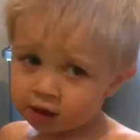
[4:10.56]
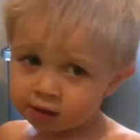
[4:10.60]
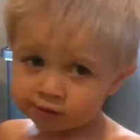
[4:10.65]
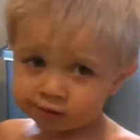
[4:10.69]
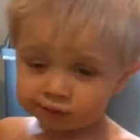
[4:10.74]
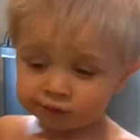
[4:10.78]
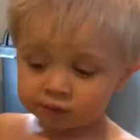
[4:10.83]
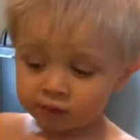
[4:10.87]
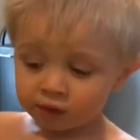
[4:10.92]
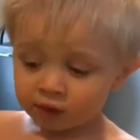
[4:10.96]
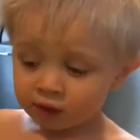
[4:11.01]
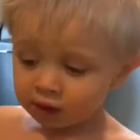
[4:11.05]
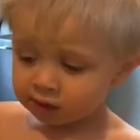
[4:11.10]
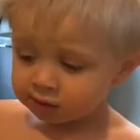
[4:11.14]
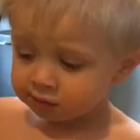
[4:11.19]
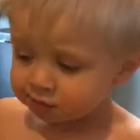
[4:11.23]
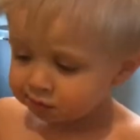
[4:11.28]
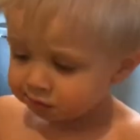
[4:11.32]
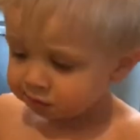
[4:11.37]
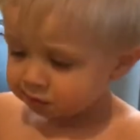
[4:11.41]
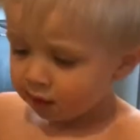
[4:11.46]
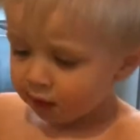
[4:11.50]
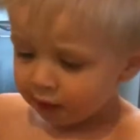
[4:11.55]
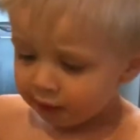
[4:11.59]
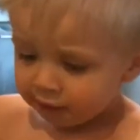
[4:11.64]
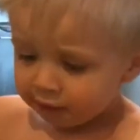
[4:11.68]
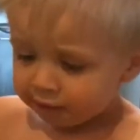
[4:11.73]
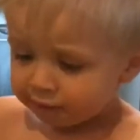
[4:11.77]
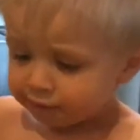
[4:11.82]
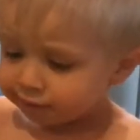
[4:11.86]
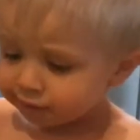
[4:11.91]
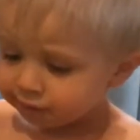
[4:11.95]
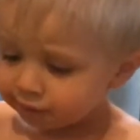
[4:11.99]
bitsy
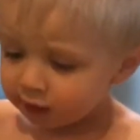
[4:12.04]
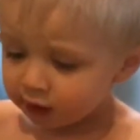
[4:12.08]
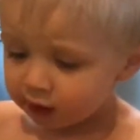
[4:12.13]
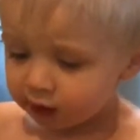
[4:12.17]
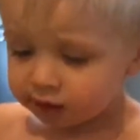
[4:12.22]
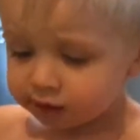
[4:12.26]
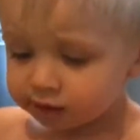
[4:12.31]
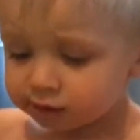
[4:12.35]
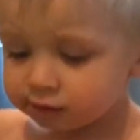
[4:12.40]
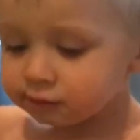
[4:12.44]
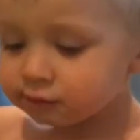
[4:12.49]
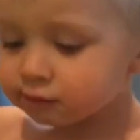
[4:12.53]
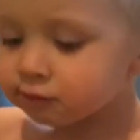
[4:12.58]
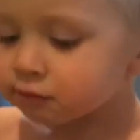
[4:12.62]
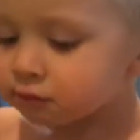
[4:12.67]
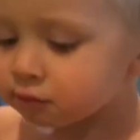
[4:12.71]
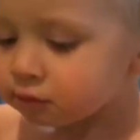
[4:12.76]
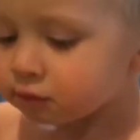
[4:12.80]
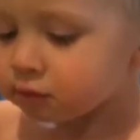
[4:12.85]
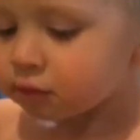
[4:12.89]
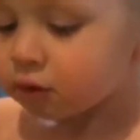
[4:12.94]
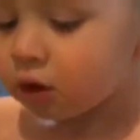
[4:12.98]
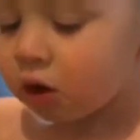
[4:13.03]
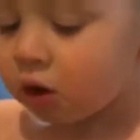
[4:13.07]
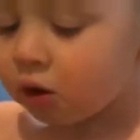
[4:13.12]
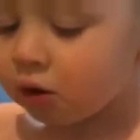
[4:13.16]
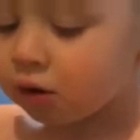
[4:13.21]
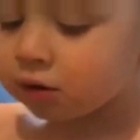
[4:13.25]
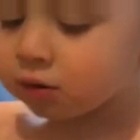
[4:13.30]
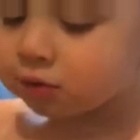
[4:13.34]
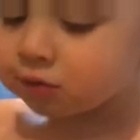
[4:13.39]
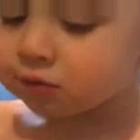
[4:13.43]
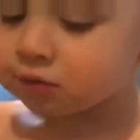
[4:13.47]
spider went up the
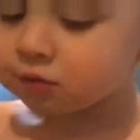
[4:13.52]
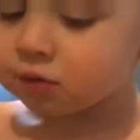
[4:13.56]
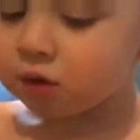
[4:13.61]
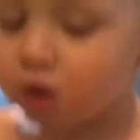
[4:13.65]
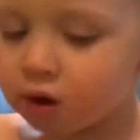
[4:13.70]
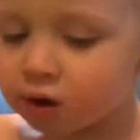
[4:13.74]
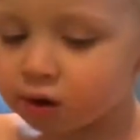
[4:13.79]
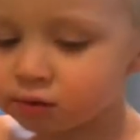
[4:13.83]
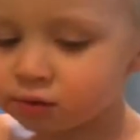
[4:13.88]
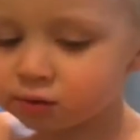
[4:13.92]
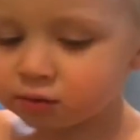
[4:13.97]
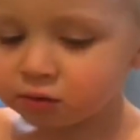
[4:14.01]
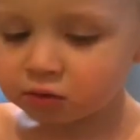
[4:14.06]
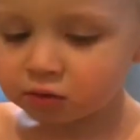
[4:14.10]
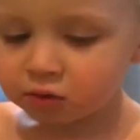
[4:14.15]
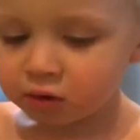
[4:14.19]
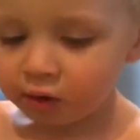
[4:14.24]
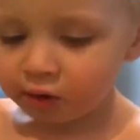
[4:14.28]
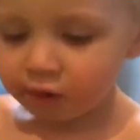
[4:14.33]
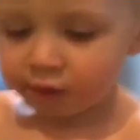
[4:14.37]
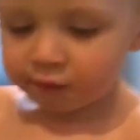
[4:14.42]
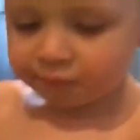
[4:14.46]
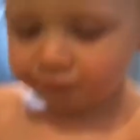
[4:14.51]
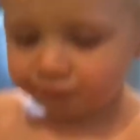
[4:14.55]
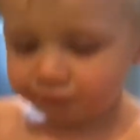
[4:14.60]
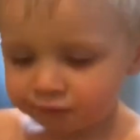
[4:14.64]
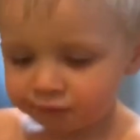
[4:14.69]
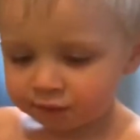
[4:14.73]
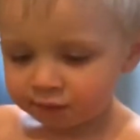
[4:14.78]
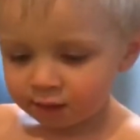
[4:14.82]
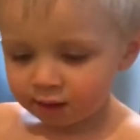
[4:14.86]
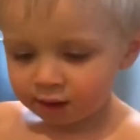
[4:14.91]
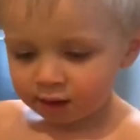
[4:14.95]
spout again.
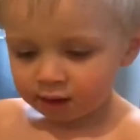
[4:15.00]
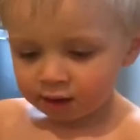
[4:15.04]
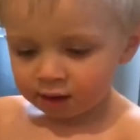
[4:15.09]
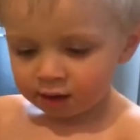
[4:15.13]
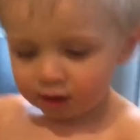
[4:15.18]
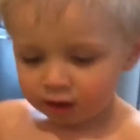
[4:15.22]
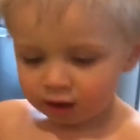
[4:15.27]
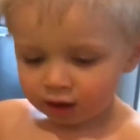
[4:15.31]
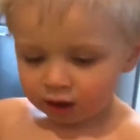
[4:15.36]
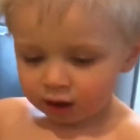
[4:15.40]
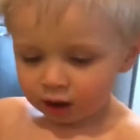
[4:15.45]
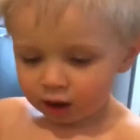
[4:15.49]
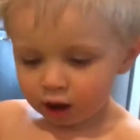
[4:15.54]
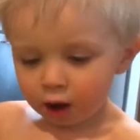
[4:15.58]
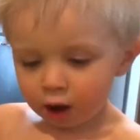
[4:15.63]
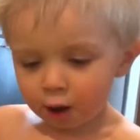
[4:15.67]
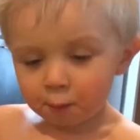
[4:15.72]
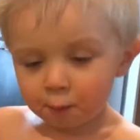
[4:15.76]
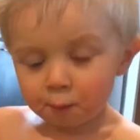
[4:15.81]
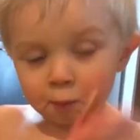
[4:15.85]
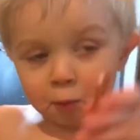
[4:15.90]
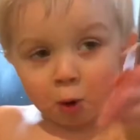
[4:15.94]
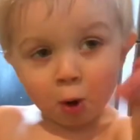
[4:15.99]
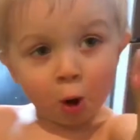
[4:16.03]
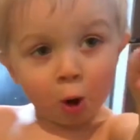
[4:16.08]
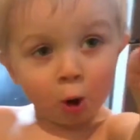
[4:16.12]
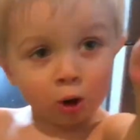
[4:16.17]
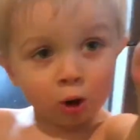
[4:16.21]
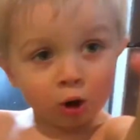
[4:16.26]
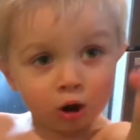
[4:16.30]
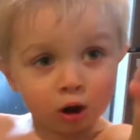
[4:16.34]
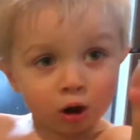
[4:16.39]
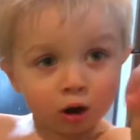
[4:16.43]
Yay! Yay! It
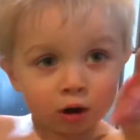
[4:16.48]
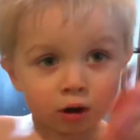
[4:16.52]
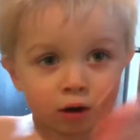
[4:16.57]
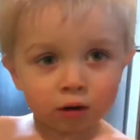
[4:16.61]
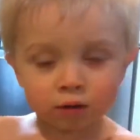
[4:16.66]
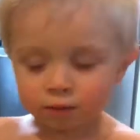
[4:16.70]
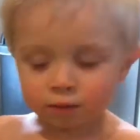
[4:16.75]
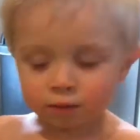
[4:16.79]
broke.